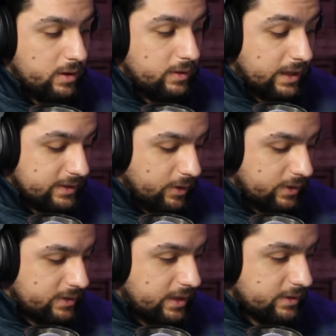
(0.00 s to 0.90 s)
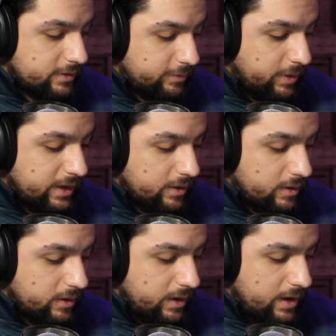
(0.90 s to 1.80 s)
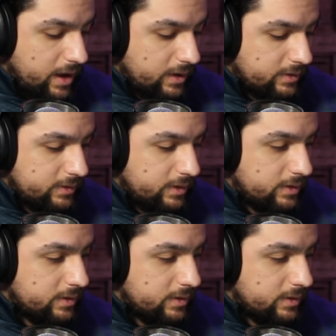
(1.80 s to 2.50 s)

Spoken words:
that's how it stands. So if we click on next,